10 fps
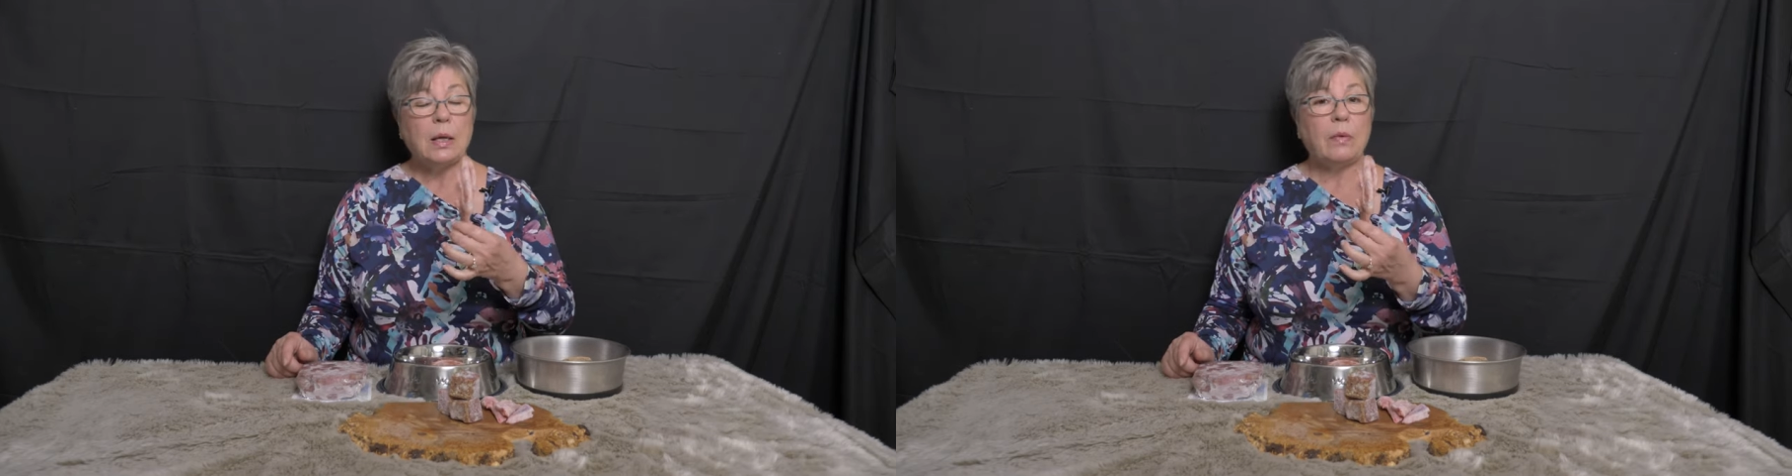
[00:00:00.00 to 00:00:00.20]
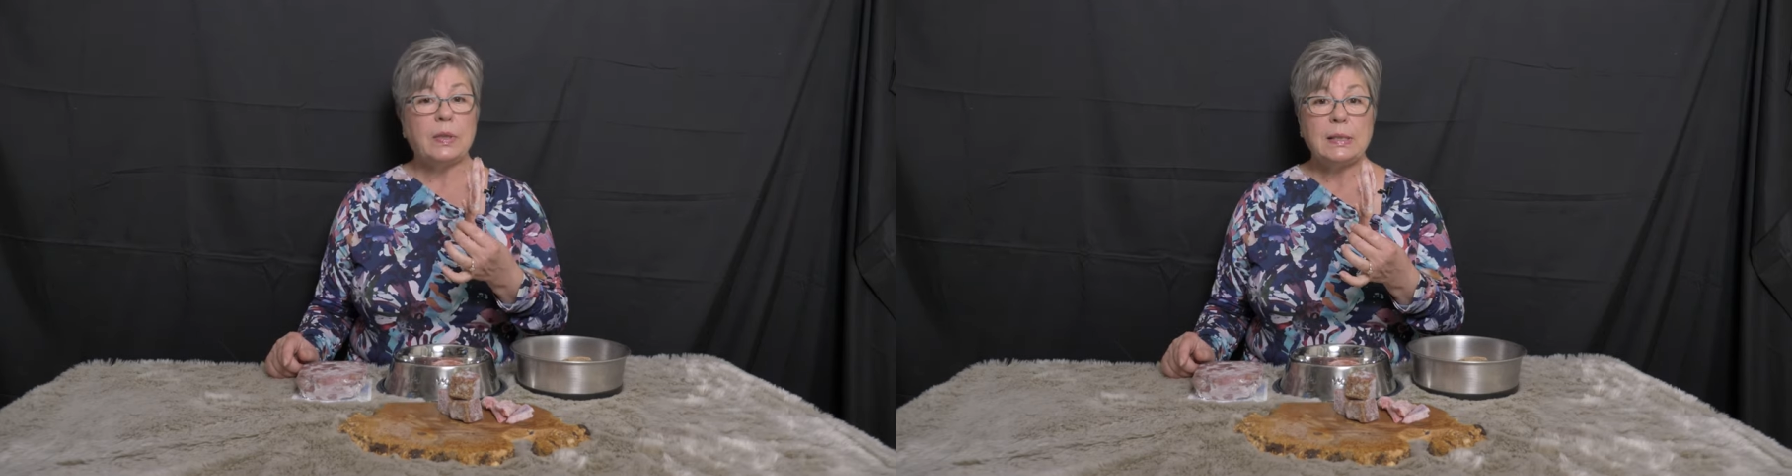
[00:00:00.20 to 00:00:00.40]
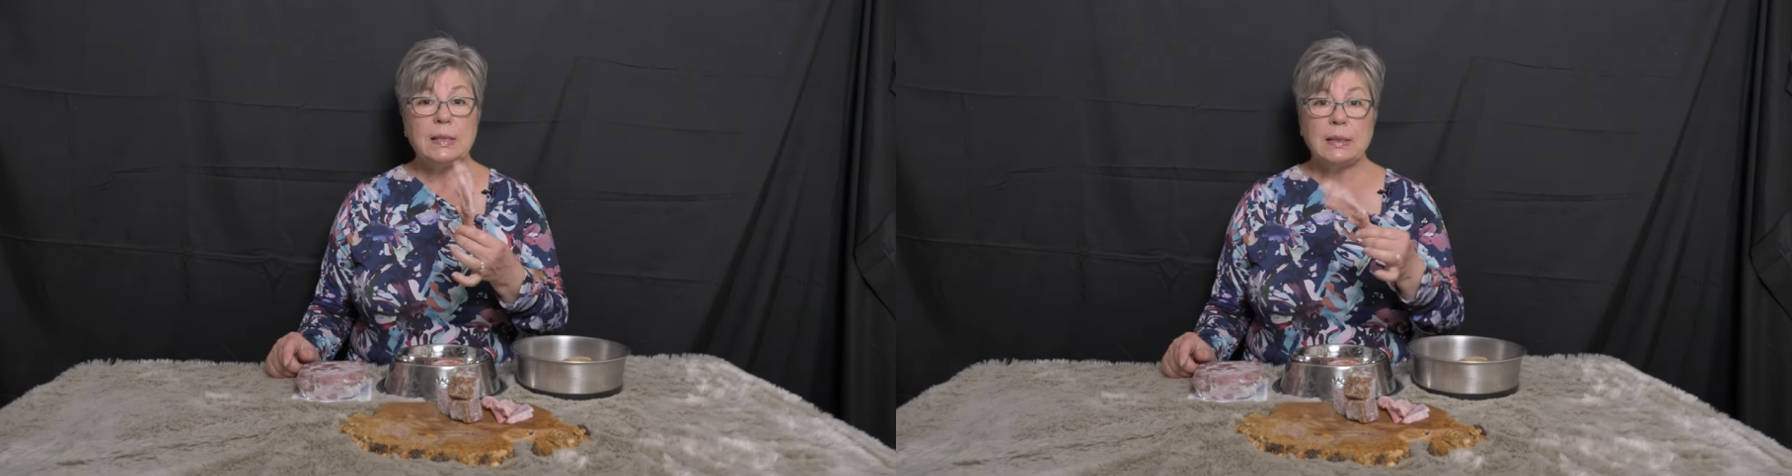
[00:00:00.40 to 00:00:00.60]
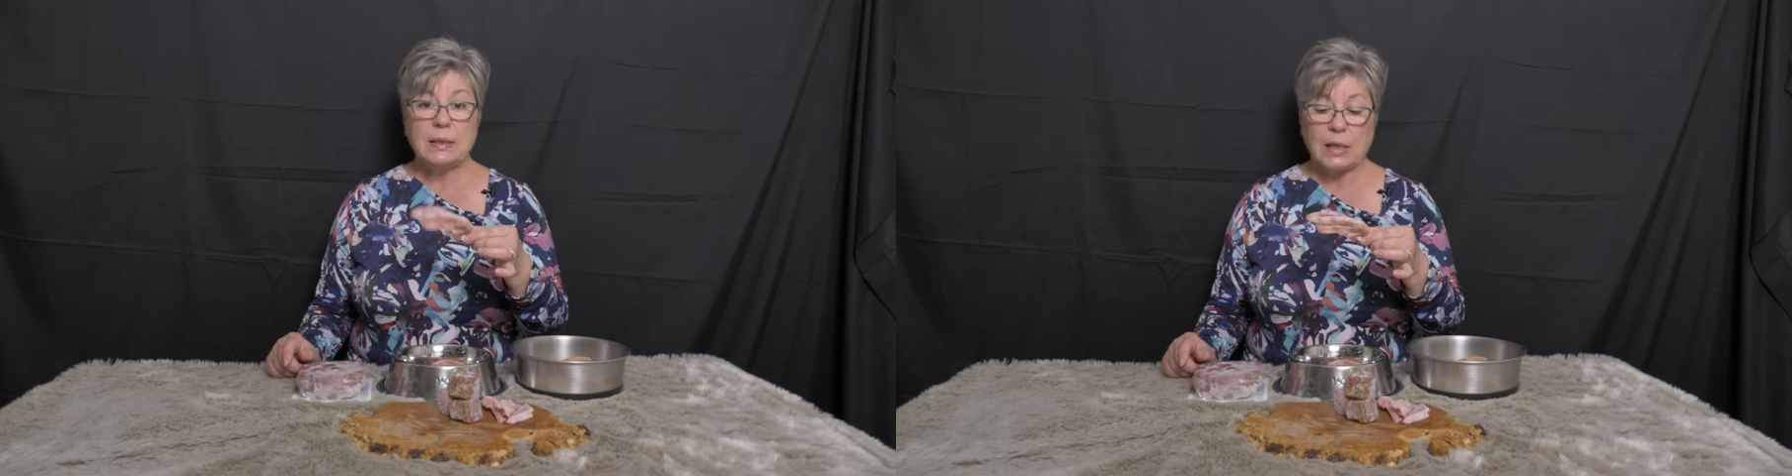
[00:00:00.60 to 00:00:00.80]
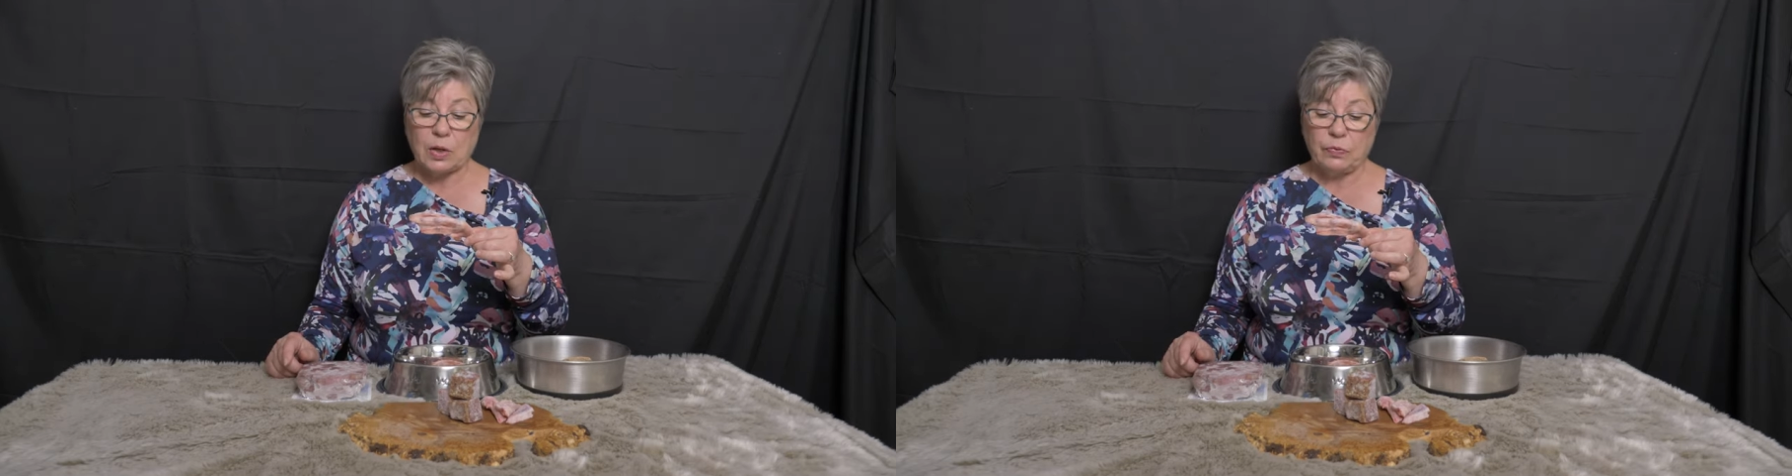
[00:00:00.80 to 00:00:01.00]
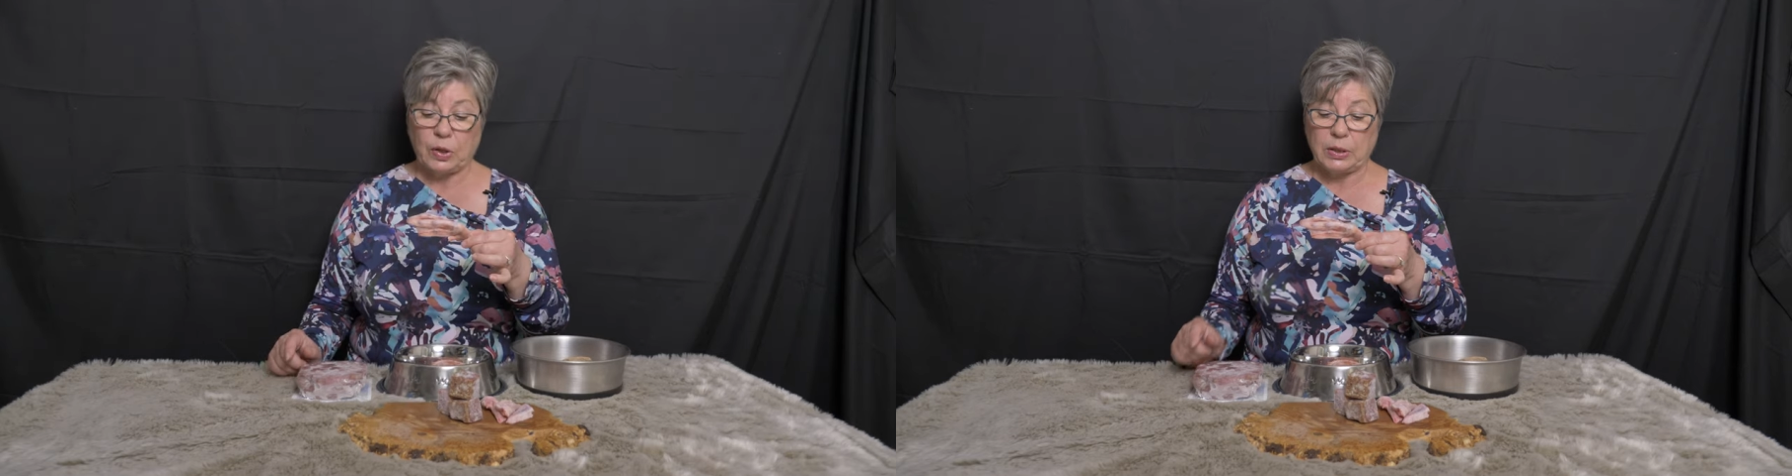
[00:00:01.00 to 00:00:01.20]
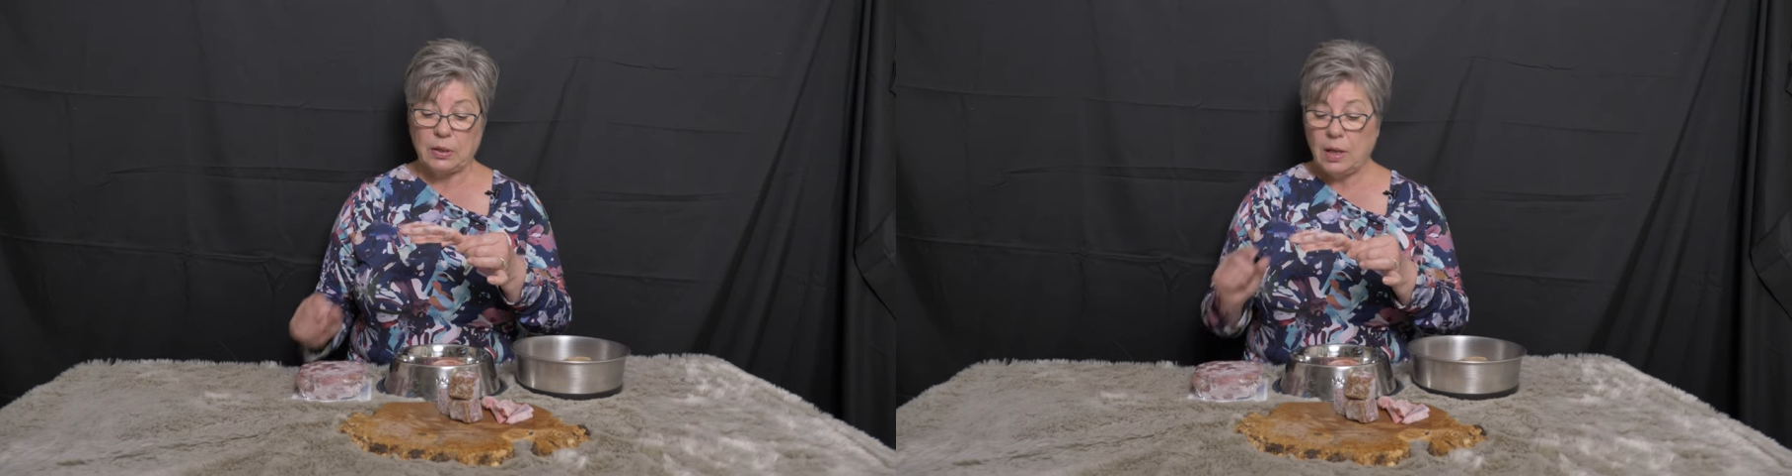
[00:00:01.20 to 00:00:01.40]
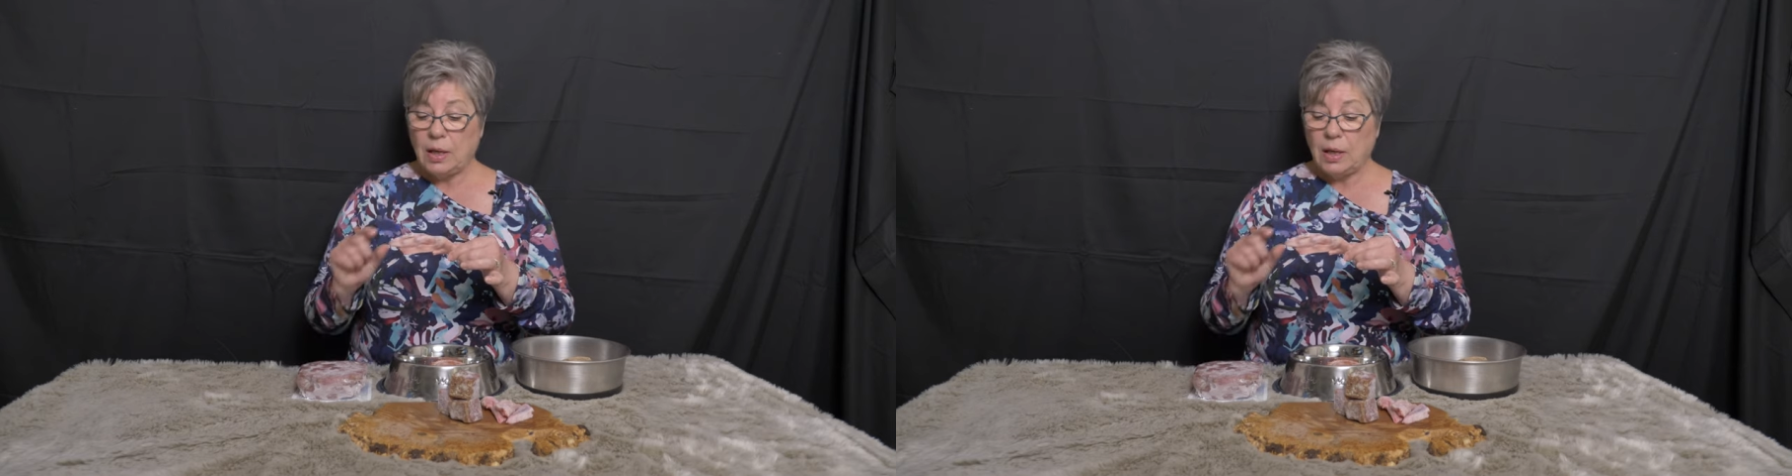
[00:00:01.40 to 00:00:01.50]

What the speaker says: Now, this is a duck foot.